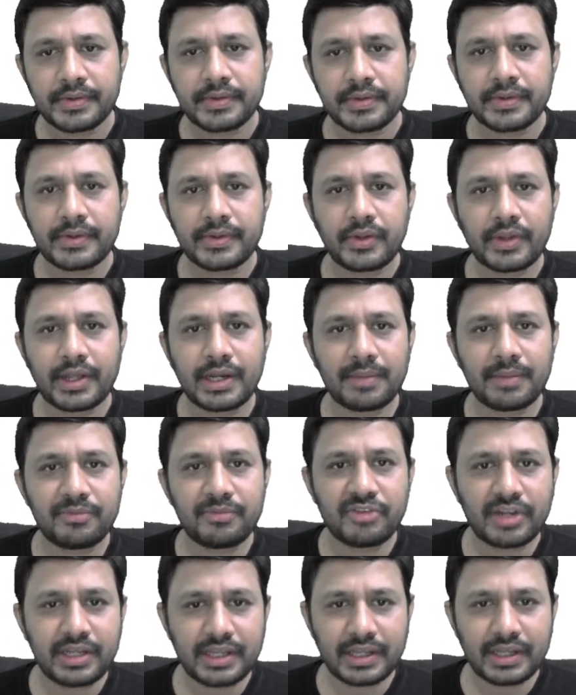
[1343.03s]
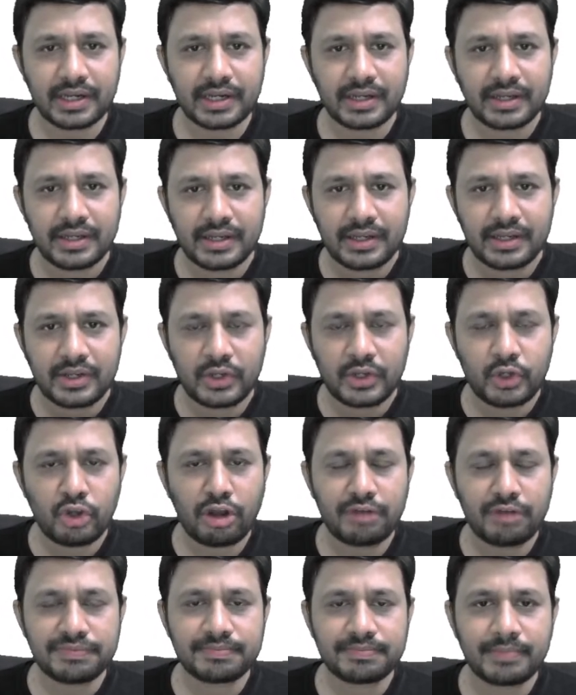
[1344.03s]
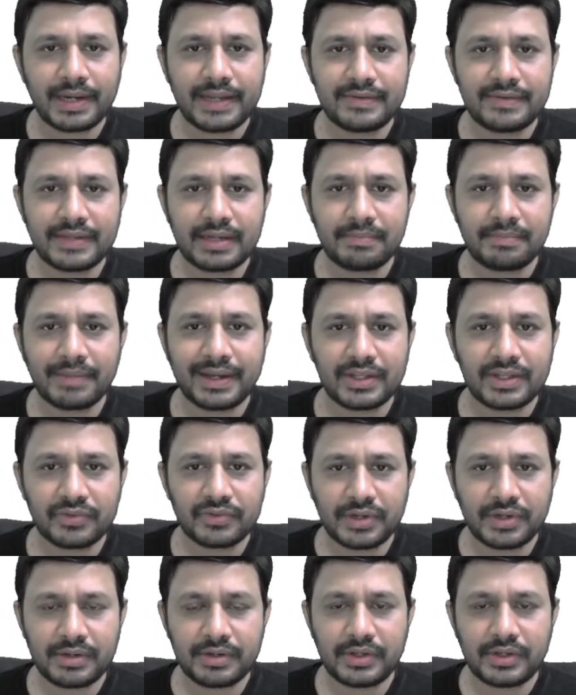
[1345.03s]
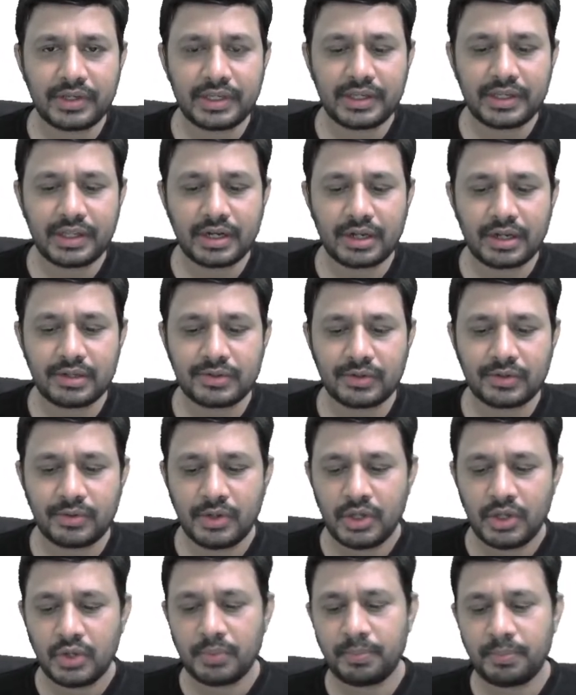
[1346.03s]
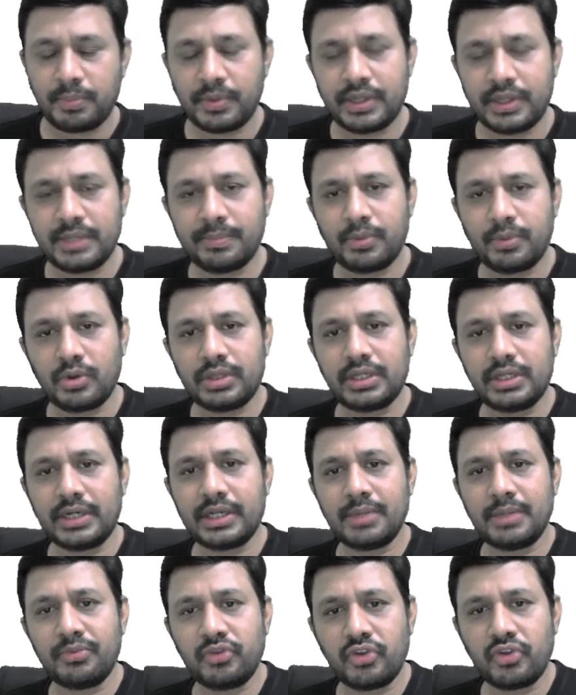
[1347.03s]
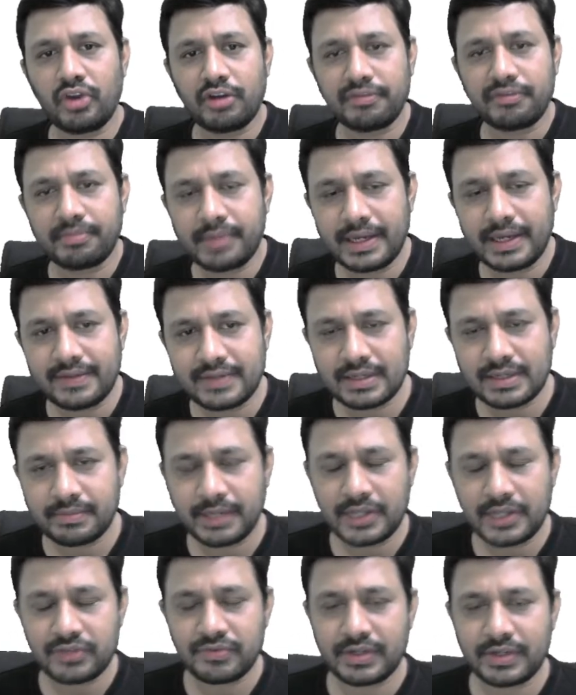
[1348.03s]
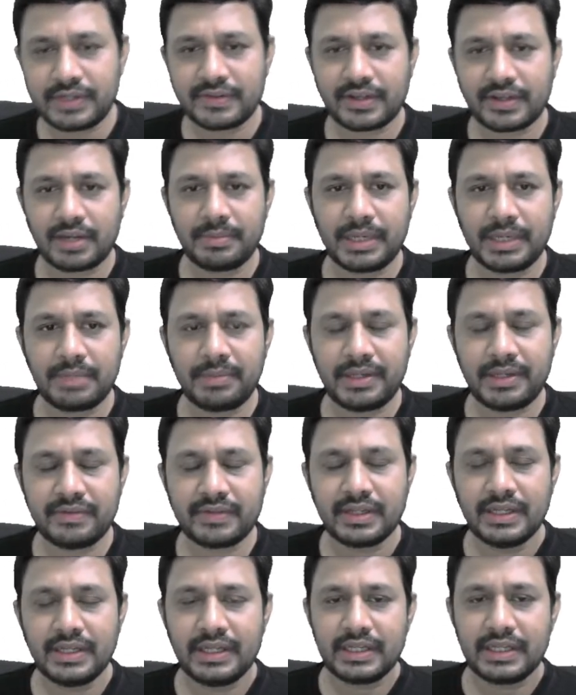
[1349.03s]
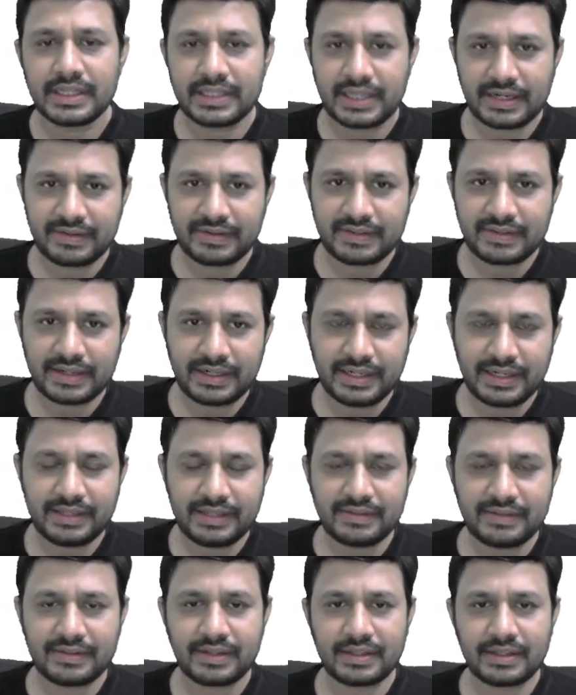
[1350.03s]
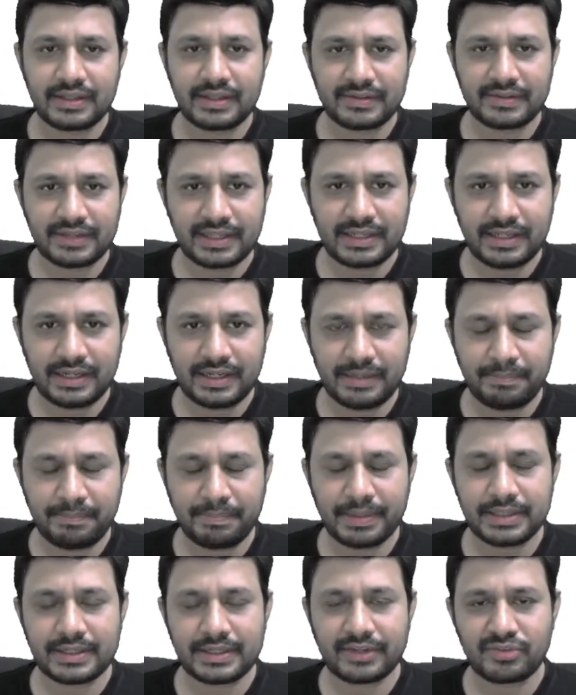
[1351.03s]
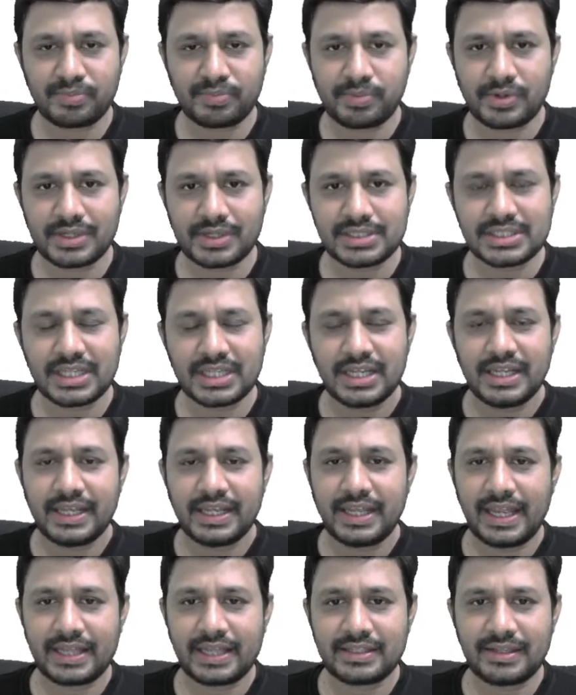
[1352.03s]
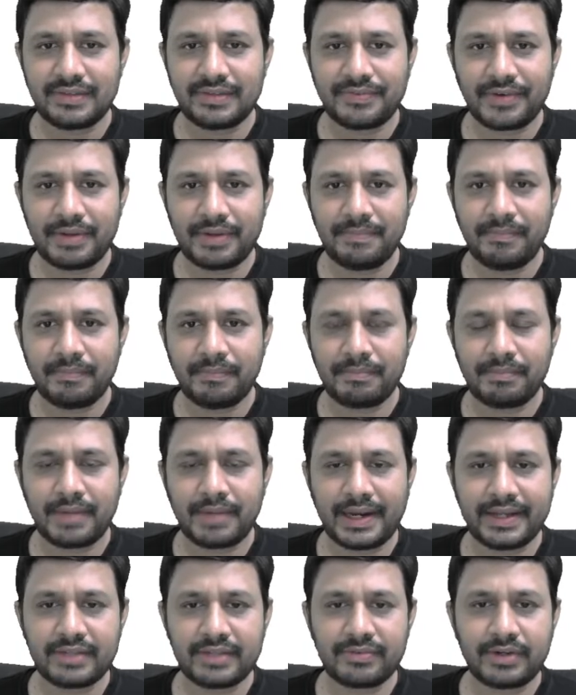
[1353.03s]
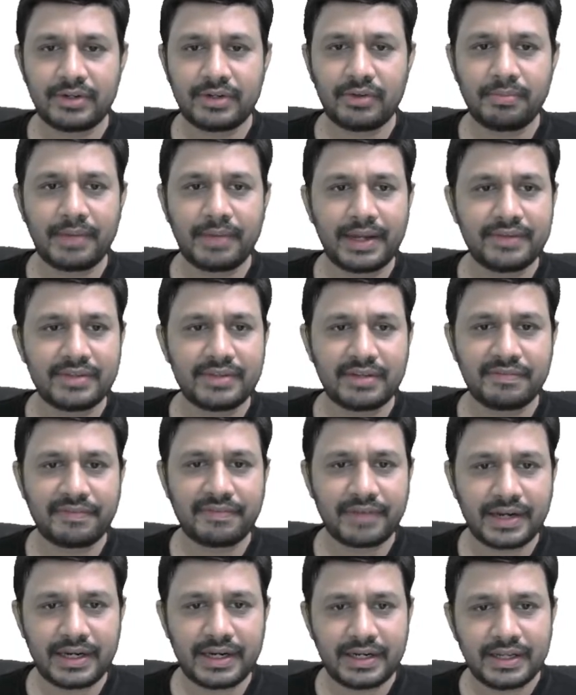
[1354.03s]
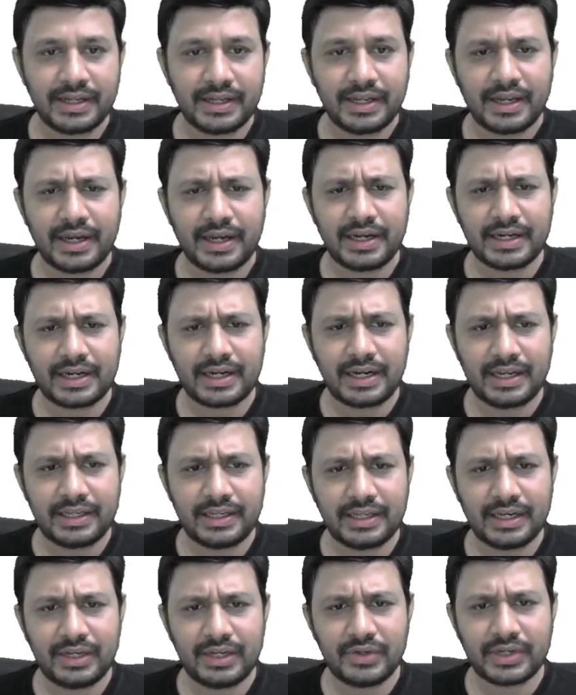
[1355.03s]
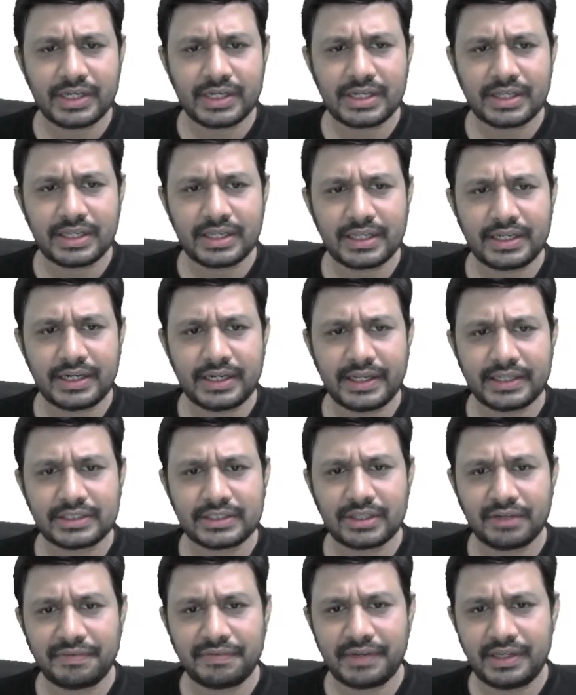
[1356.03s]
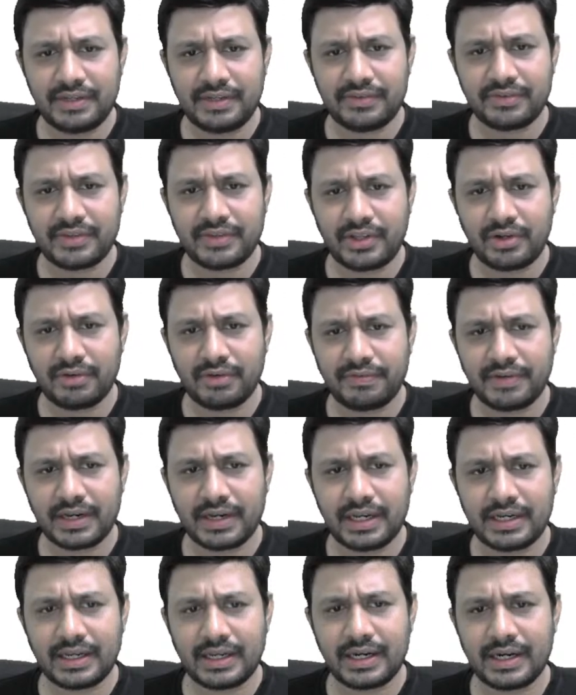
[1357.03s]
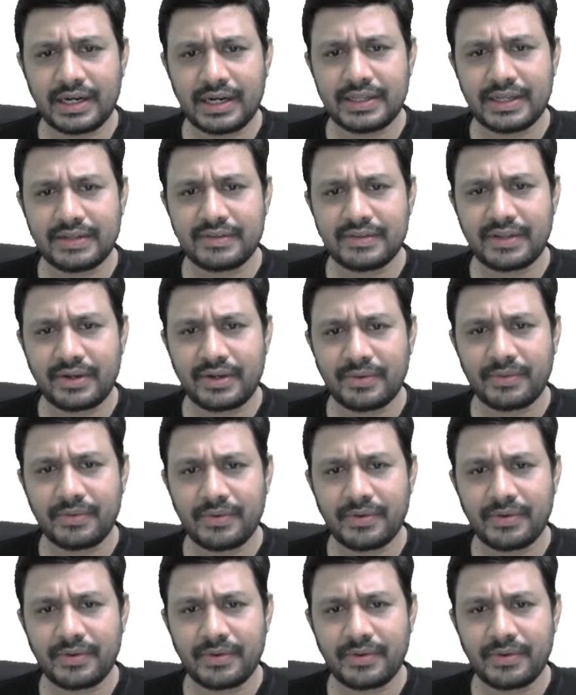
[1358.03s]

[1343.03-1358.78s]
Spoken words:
now you can observe here u of minus n minus 1, here also in both the terms u of minus n minus 1 is coming, means the resulting the signal impulse response exists from minus 1 to minus infinite, and clearly you can say that h of n is 0 for n greater than 0,